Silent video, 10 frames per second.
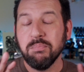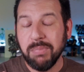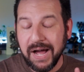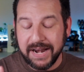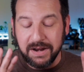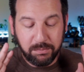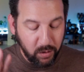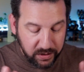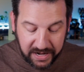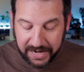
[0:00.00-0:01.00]
but
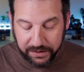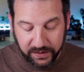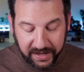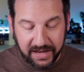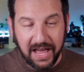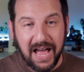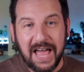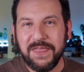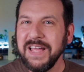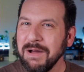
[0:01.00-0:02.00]
more than anything,
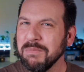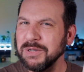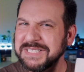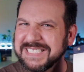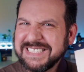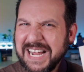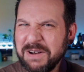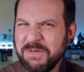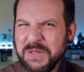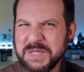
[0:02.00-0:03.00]
I think I'm most
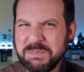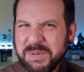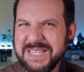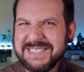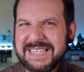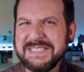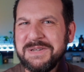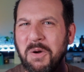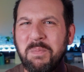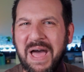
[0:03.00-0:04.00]
excited for this B6
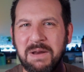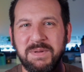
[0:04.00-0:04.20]
notepad